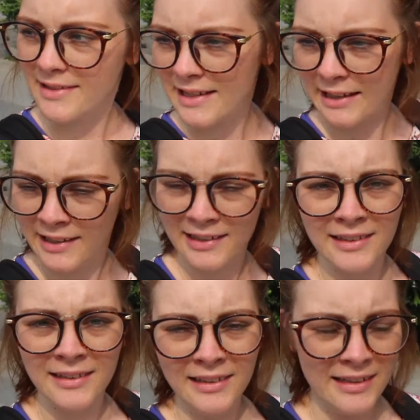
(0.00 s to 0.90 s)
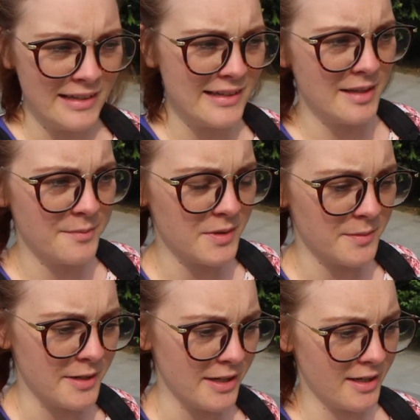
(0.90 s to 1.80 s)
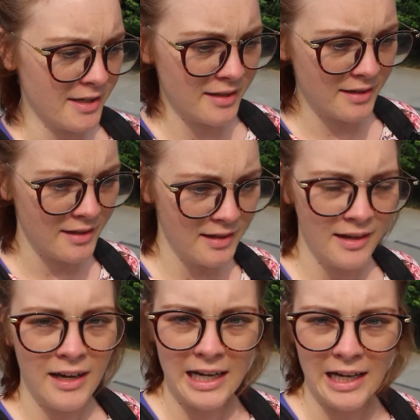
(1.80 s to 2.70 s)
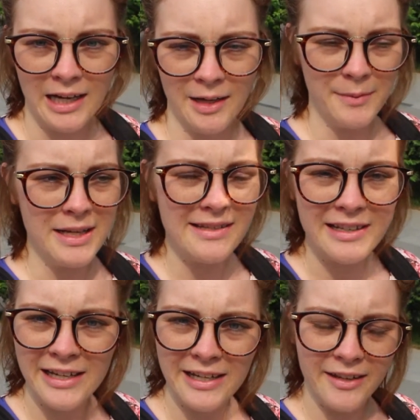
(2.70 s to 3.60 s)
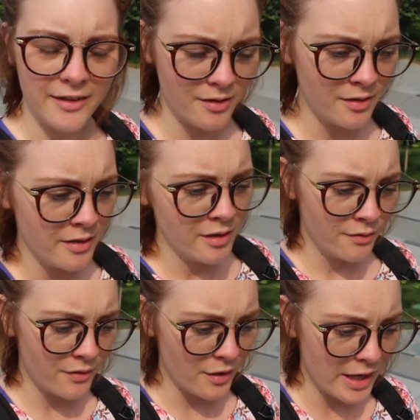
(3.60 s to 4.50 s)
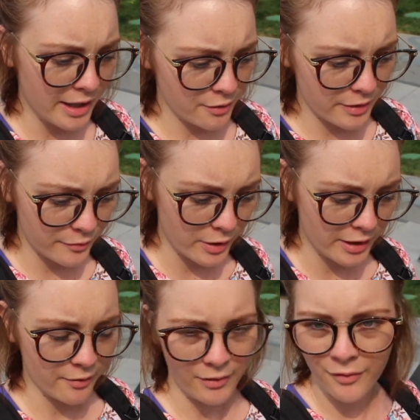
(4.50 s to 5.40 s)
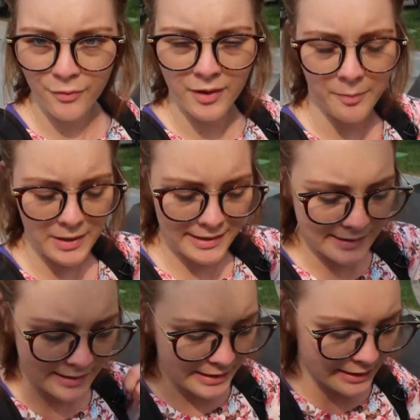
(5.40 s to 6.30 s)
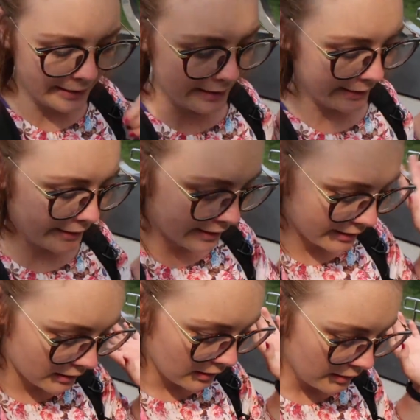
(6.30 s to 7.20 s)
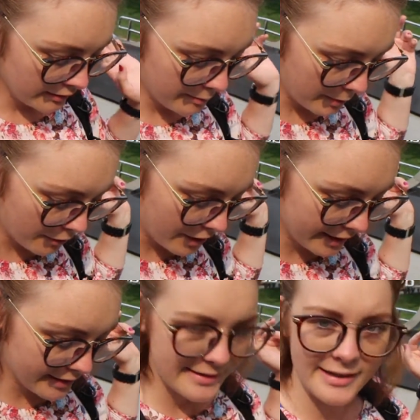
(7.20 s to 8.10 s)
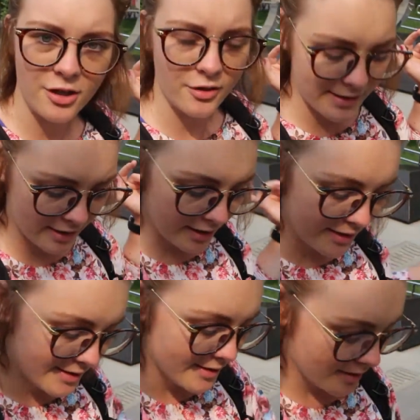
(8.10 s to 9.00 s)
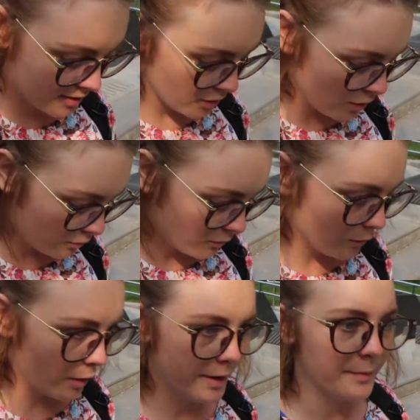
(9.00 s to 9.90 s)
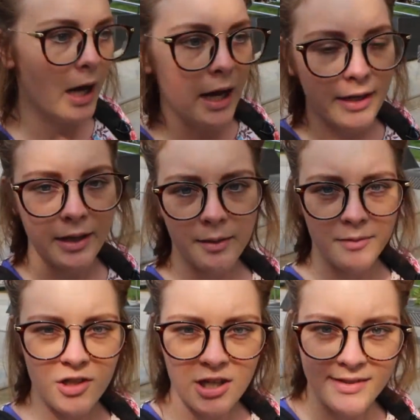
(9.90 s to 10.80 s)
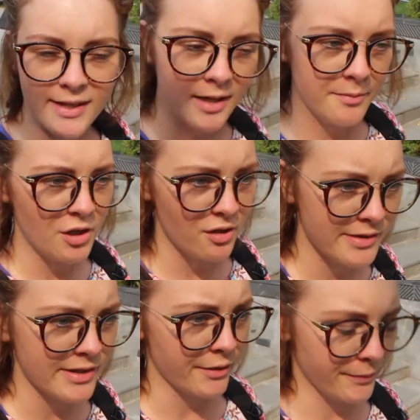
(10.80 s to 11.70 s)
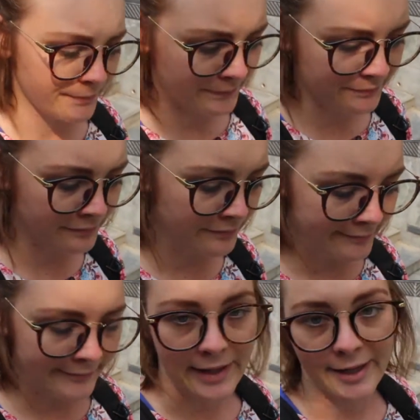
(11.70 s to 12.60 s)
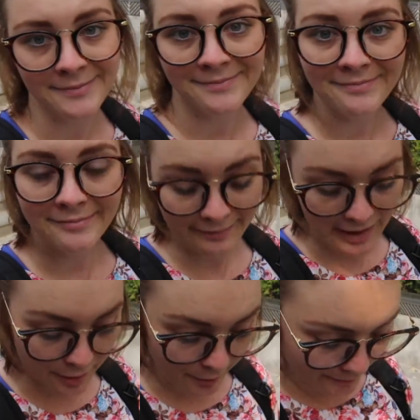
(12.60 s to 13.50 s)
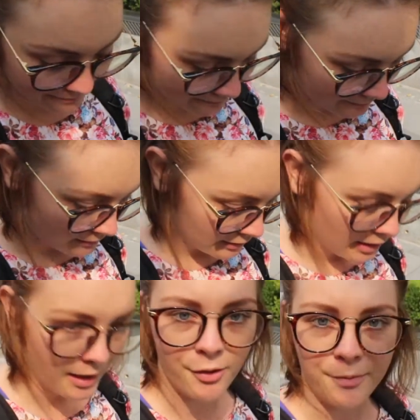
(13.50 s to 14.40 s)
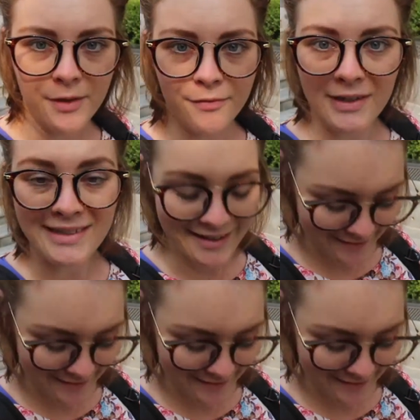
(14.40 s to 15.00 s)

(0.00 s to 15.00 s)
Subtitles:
sick. He seemed to be mentally ill. Very angry, running around with a big stick, and like the bawan, the security guards, were running behind him and chasing him, you know, so yeah. Anyway, I hope they fix it.